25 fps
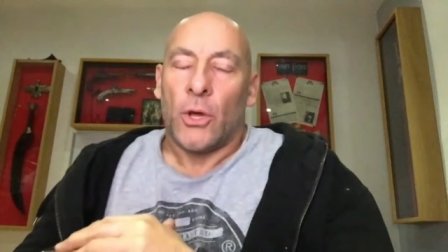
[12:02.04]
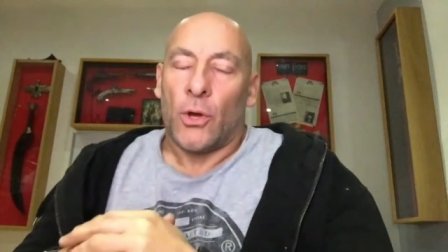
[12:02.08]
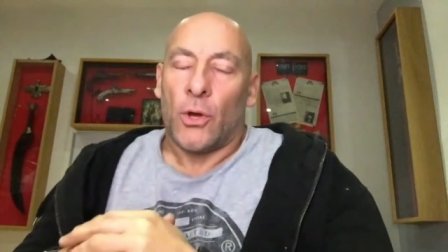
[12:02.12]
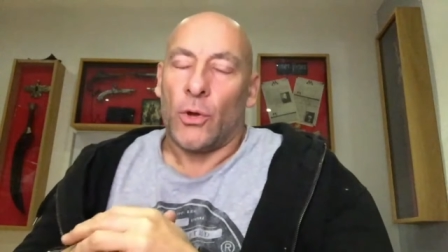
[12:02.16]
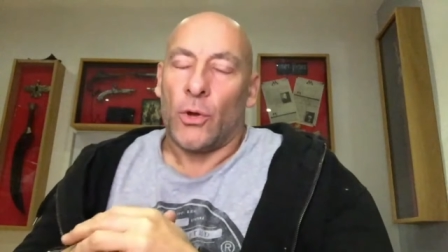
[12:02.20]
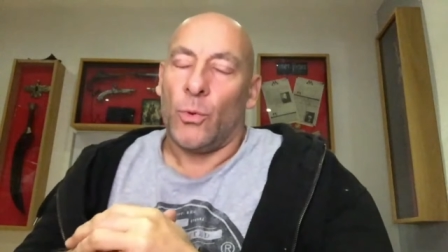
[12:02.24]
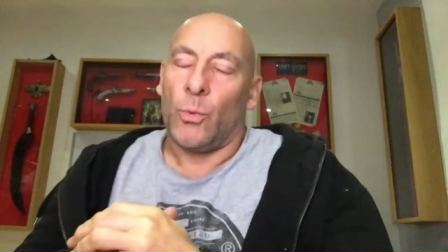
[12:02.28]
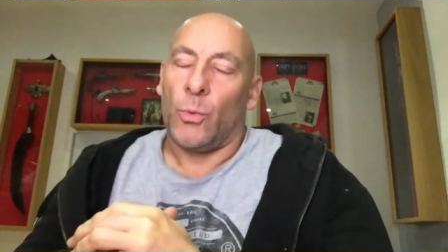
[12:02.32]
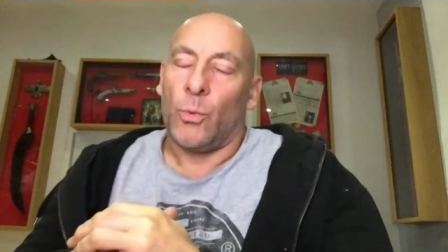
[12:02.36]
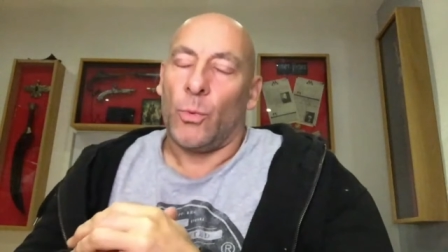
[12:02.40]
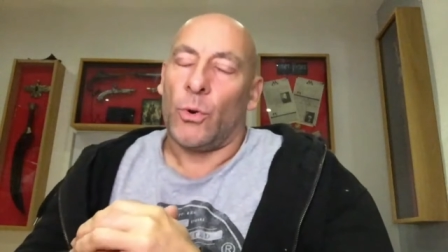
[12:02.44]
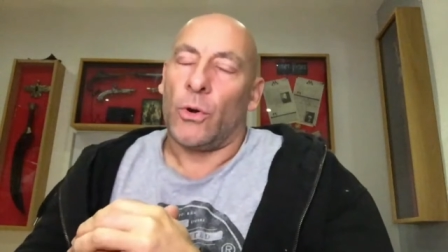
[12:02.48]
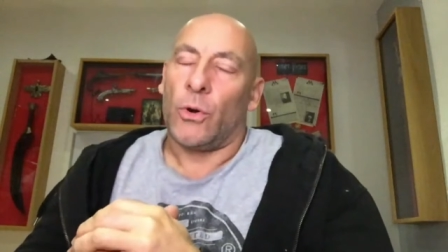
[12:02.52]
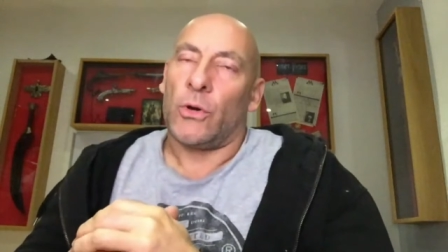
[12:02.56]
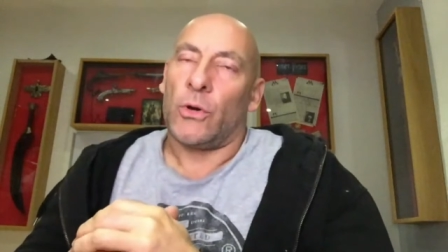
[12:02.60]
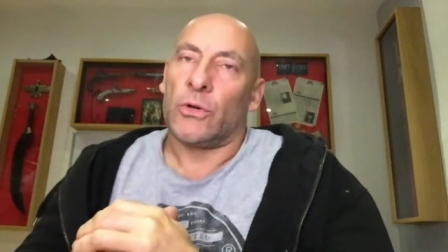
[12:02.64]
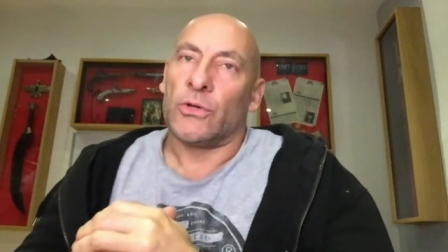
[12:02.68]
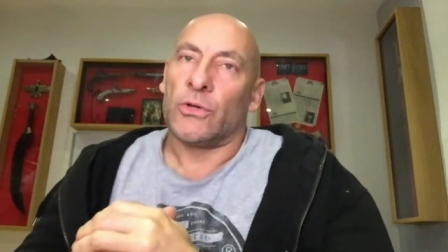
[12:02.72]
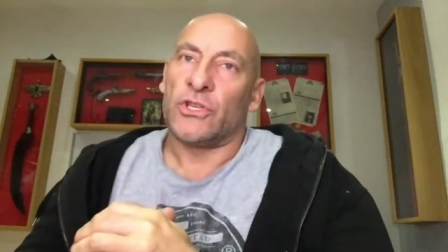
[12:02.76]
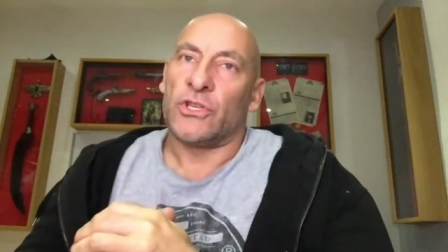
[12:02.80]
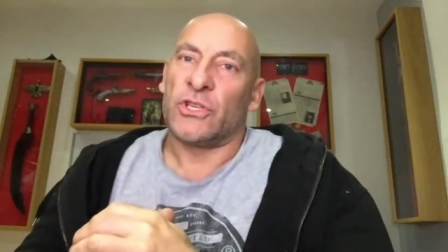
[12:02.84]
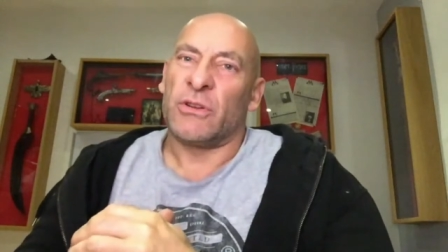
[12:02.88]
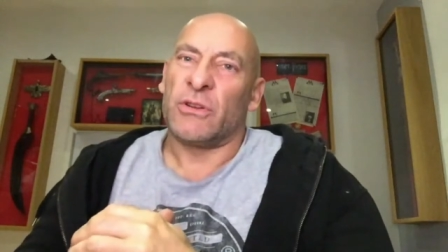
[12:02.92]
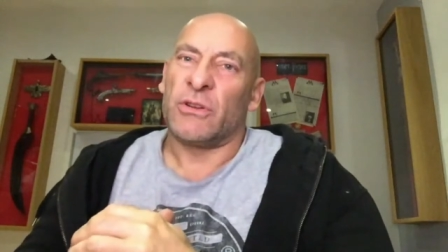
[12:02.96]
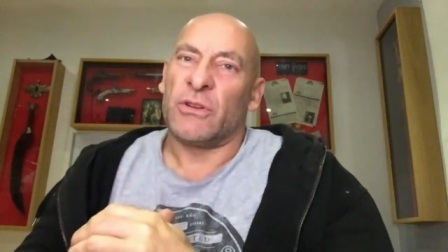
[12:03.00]
who
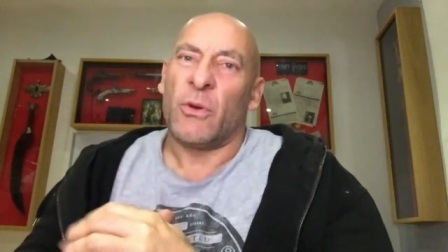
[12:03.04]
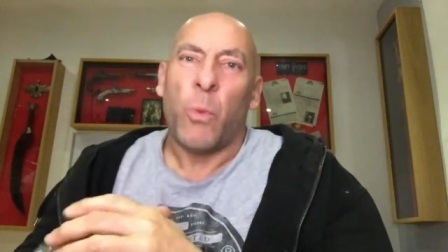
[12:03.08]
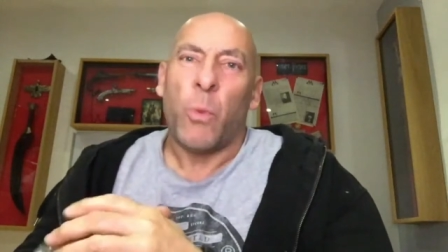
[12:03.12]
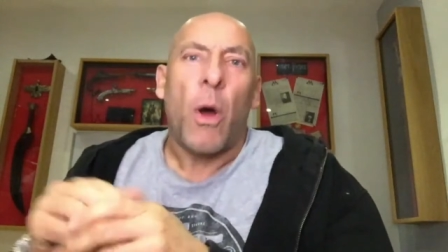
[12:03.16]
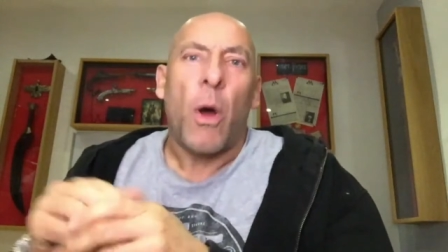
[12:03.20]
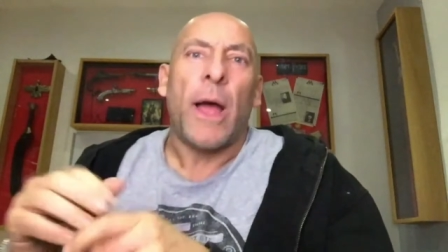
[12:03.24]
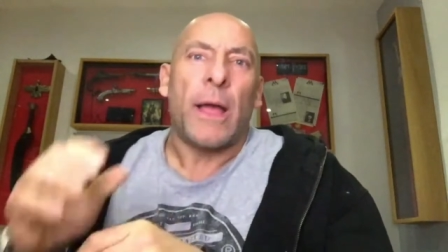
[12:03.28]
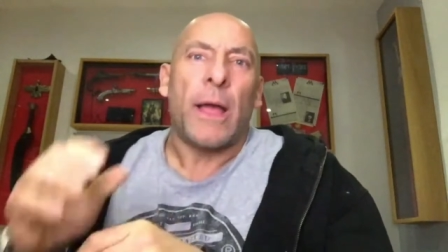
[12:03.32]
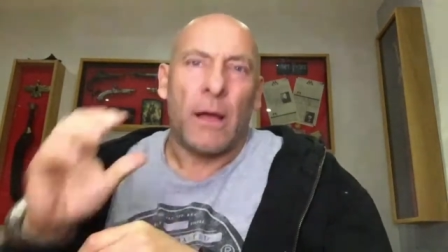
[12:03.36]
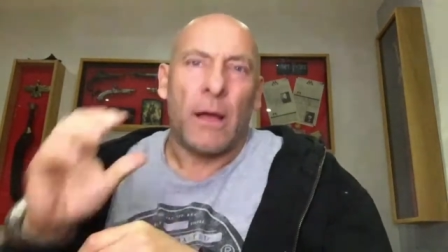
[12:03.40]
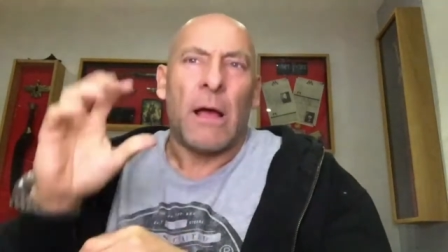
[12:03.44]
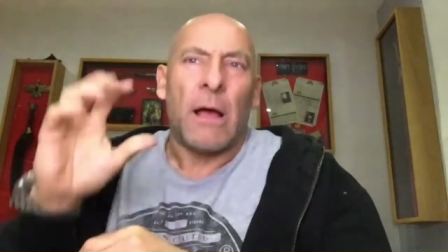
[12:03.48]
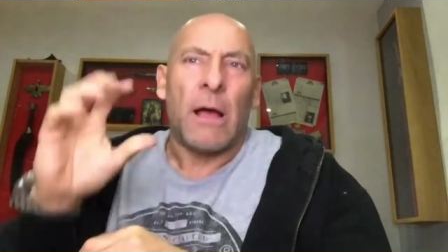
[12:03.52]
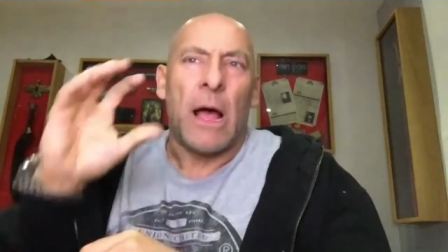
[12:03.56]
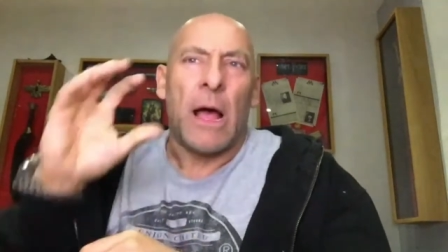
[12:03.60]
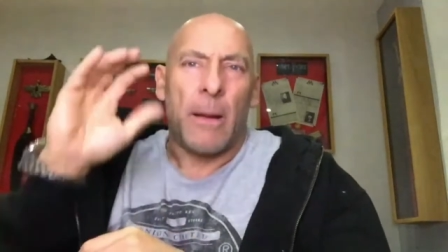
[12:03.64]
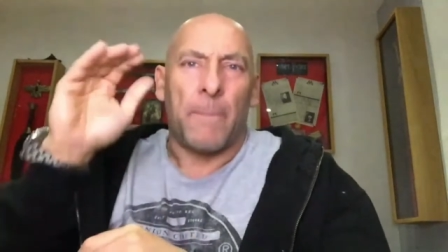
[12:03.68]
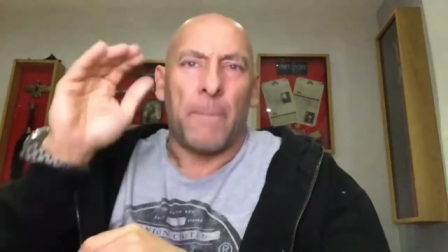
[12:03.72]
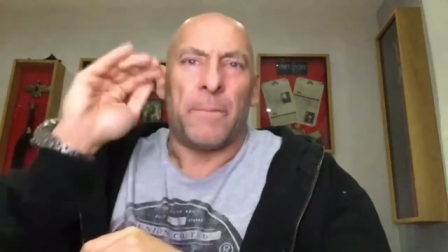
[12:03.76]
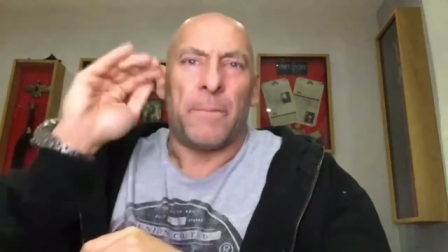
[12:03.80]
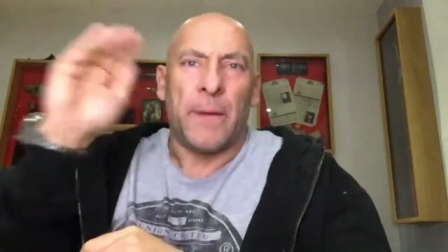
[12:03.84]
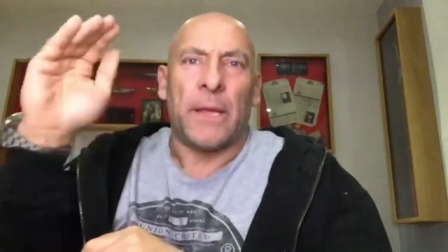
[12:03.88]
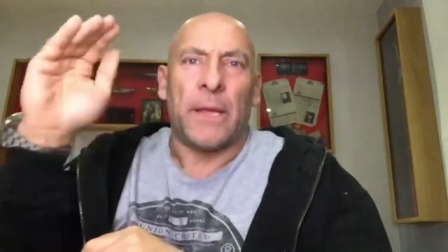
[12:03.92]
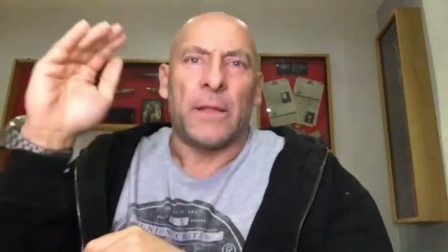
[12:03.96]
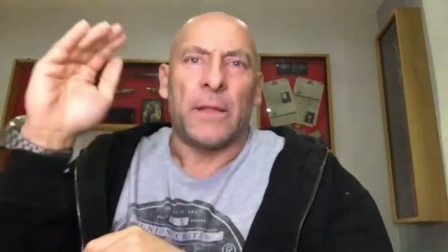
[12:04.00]
was quite
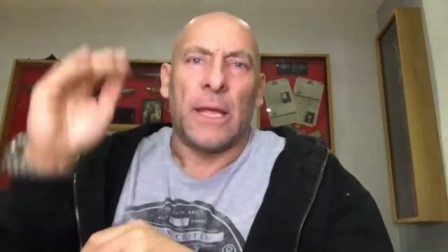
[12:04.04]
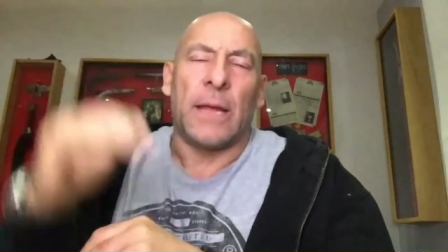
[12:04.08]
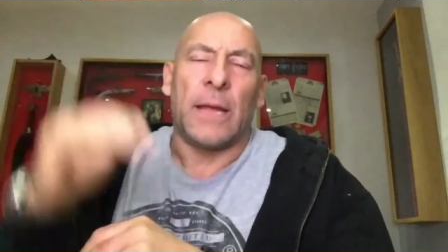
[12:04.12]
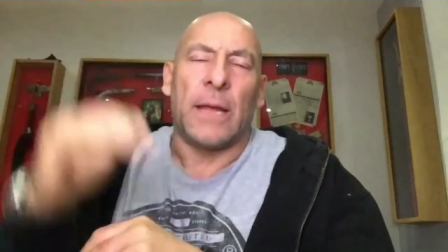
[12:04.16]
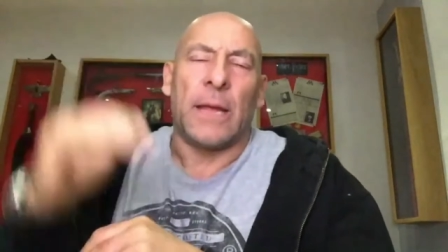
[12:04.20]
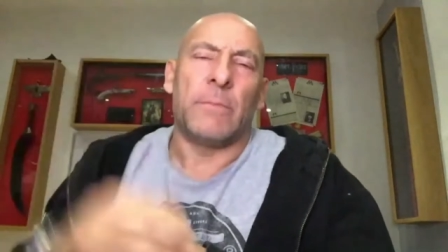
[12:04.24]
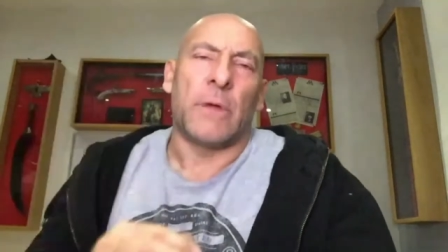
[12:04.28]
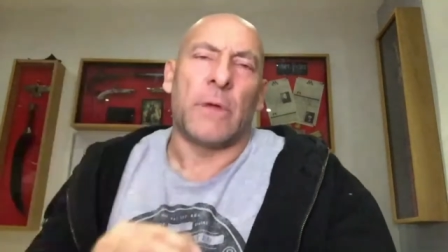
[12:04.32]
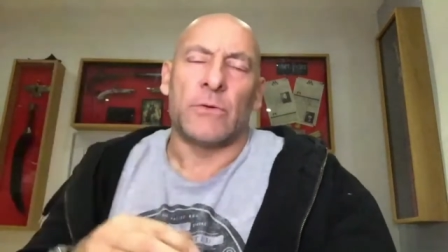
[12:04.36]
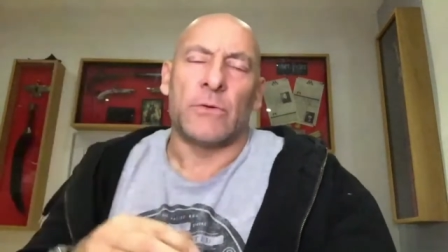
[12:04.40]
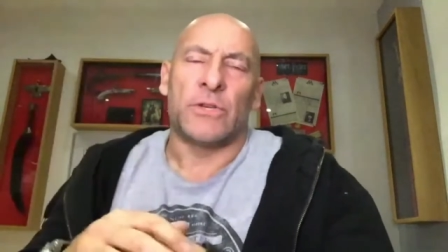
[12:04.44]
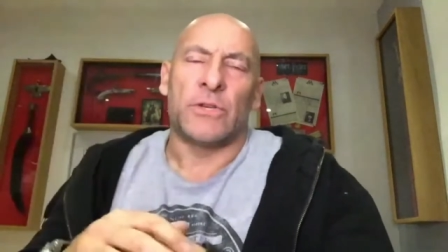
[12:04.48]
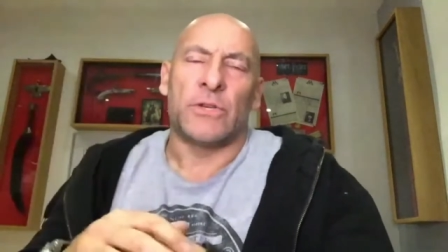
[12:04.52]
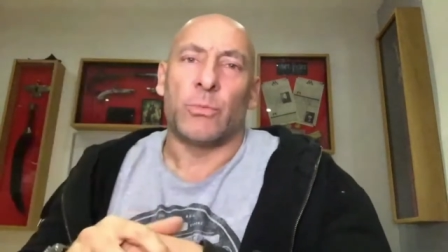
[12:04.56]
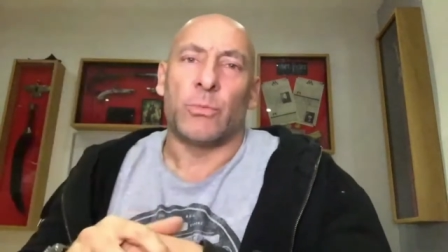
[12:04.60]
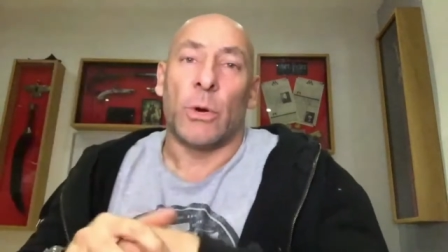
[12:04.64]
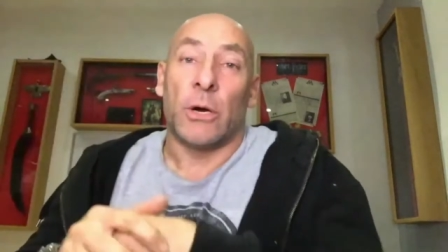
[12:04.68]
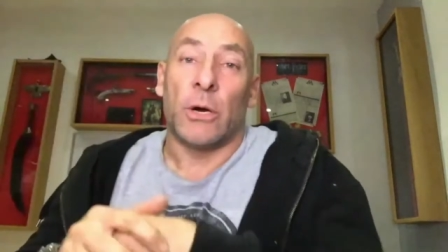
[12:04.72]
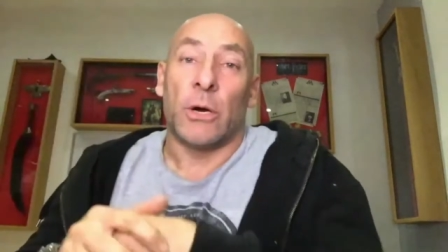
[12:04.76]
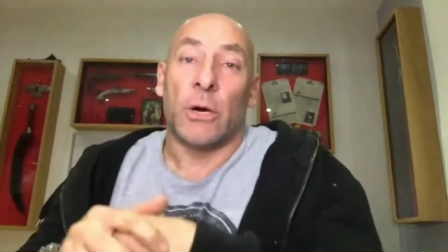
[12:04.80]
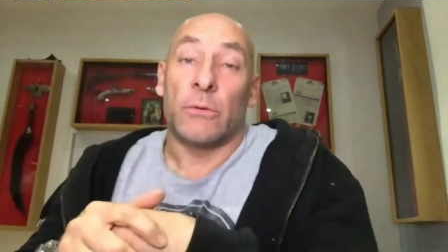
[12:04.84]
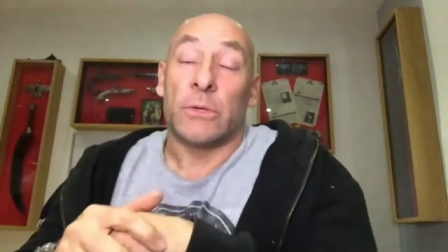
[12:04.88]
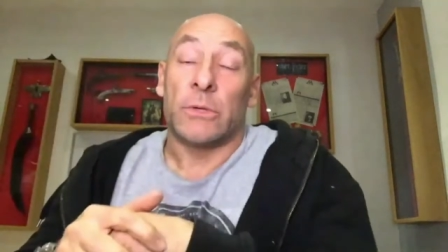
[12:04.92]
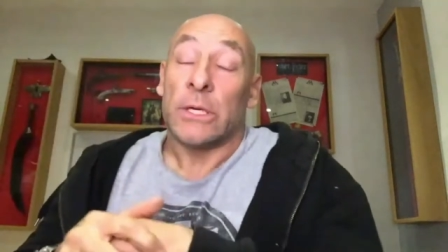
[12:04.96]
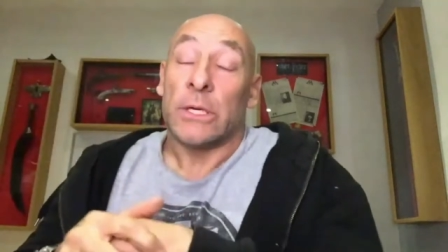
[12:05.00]
up in the hypnosis
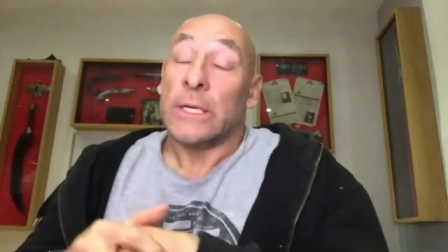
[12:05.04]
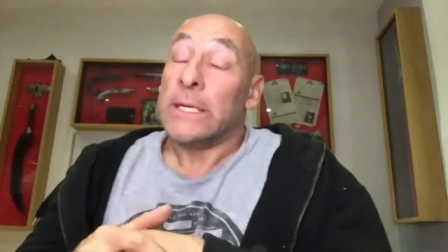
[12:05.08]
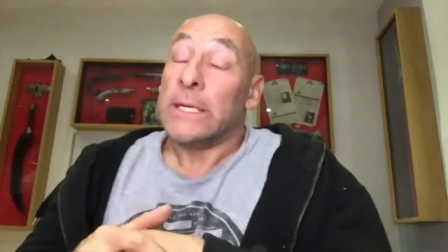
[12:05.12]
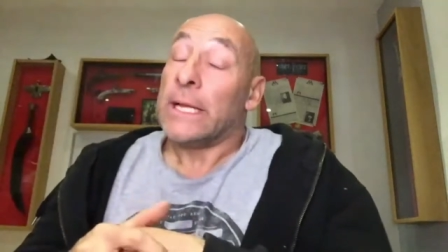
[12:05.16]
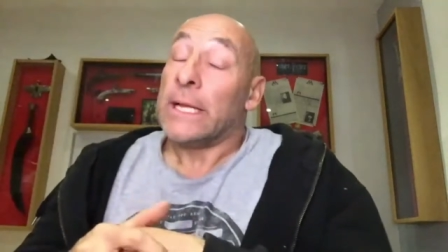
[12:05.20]
world.